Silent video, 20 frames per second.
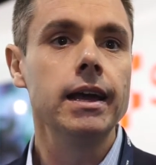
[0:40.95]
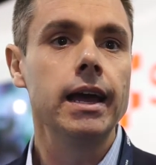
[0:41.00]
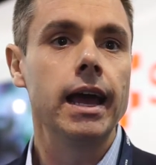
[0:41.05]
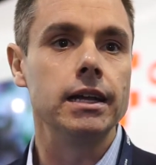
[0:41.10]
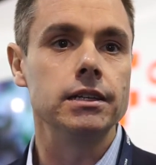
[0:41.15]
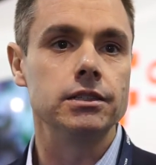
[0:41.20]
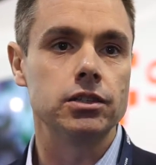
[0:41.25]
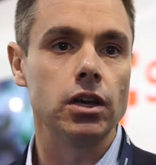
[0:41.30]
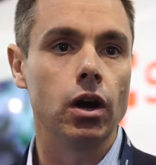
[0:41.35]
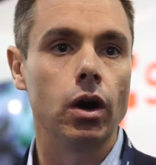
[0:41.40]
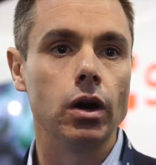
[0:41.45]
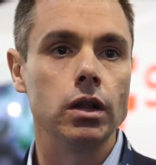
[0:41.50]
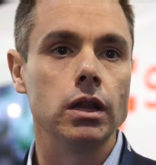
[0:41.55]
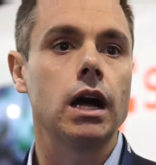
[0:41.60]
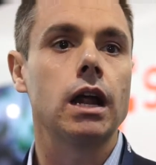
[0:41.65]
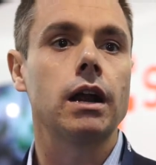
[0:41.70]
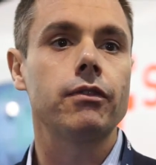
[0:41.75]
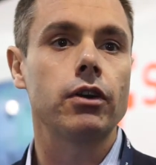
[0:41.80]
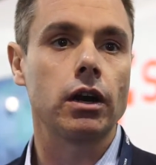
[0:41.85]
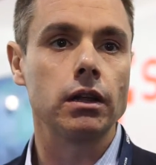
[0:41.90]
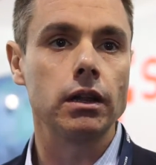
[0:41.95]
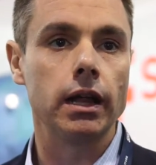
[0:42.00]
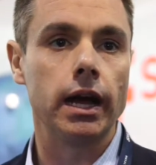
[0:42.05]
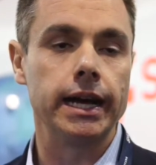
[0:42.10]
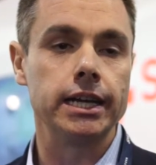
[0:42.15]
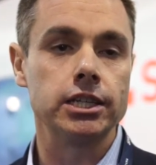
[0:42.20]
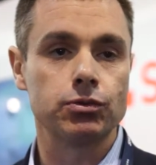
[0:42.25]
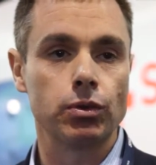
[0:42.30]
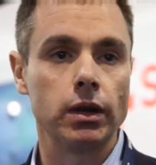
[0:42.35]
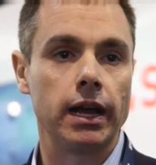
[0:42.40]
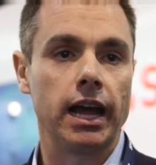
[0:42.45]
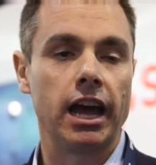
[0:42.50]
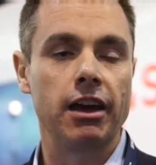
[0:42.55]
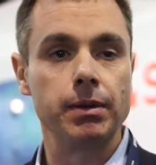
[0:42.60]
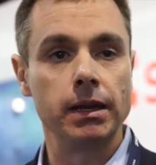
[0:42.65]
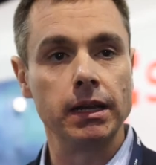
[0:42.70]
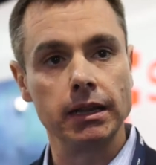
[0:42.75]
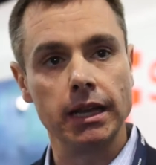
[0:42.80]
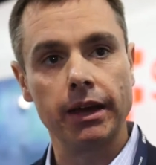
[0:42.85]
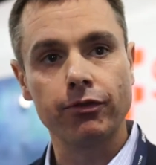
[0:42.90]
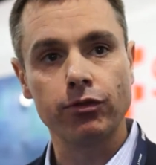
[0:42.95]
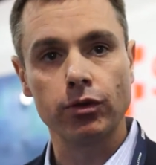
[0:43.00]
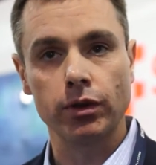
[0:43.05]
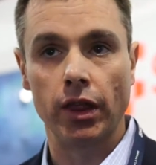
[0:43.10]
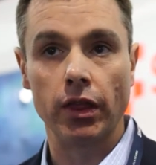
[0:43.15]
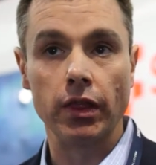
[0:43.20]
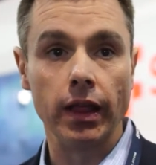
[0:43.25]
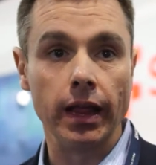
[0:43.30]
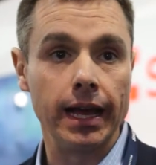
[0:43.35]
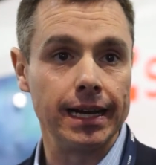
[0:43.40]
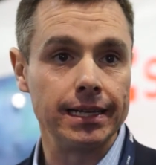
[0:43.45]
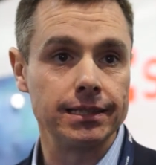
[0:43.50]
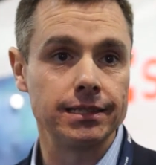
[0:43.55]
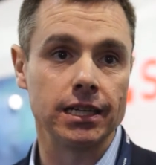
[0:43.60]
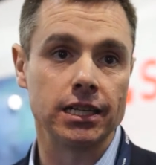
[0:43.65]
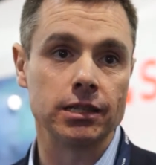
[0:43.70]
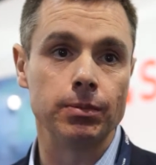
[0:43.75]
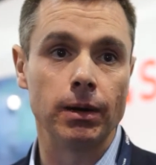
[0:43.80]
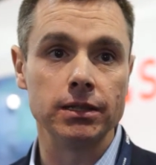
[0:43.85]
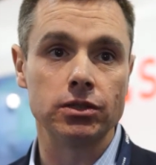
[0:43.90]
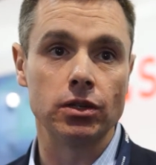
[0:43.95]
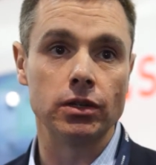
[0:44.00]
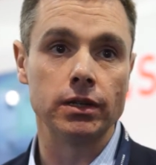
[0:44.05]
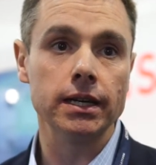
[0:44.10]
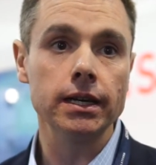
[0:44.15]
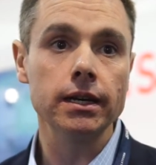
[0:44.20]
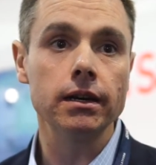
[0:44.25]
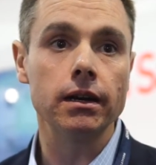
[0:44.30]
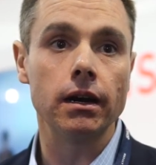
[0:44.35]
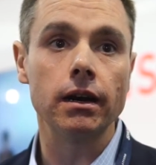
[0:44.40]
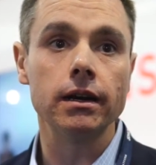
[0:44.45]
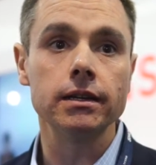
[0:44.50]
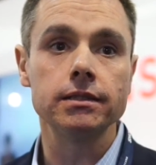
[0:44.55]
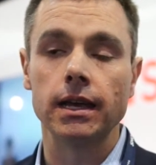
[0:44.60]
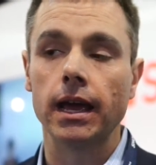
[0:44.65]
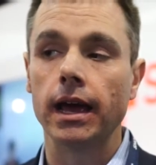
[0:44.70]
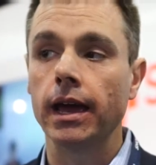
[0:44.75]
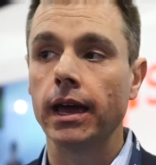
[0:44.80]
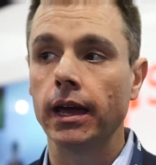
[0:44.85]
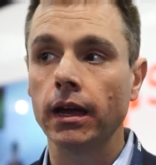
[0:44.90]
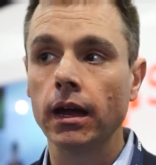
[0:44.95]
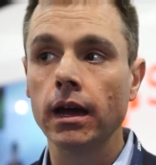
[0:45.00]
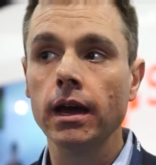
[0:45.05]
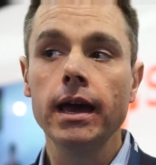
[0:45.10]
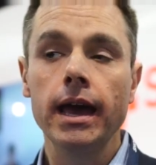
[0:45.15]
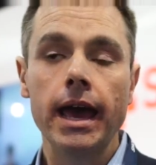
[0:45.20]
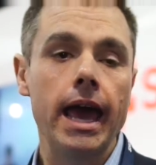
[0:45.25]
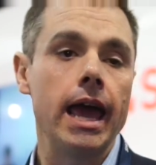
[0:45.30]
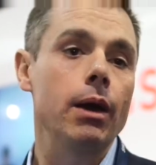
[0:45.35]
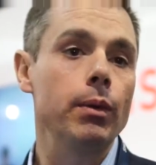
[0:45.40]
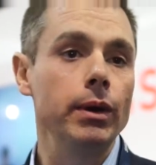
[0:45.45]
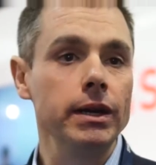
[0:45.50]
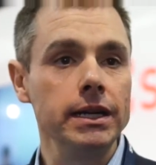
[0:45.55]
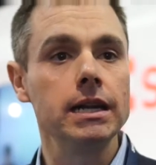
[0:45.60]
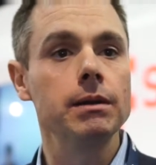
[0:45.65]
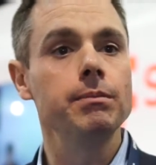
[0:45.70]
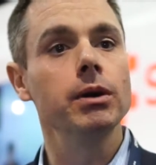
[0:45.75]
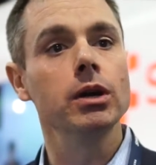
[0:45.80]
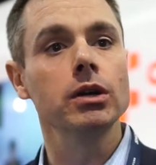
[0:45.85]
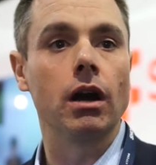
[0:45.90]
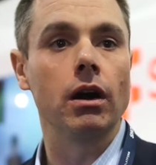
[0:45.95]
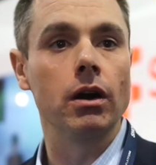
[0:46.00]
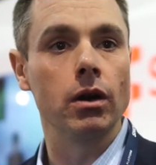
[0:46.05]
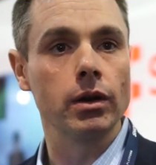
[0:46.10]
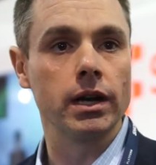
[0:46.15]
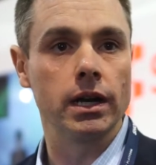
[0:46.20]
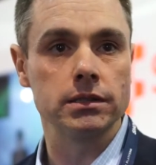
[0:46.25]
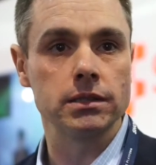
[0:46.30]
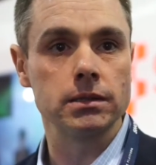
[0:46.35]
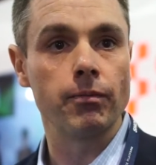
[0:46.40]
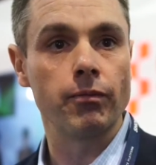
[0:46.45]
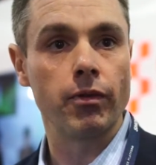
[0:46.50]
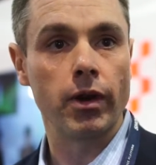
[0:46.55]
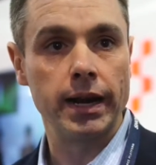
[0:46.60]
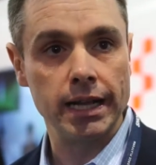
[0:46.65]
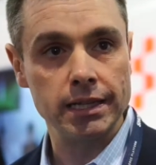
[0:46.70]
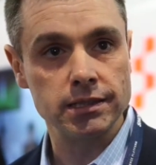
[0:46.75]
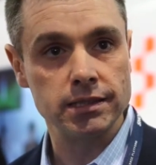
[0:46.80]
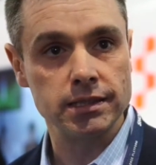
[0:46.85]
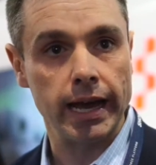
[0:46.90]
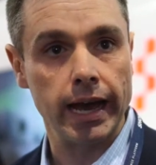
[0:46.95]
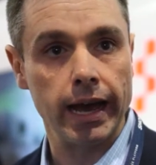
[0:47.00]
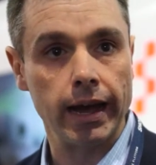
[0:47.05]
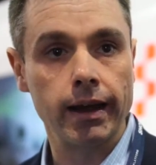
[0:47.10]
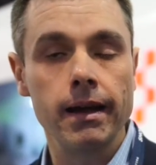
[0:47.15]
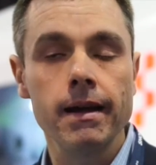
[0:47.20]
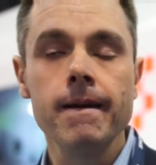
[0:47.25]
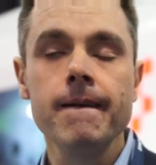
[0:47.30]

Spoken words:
And so a lot of our clients had been left with in the last 6 months or year saying, hey, we need to build our own custom front end stack.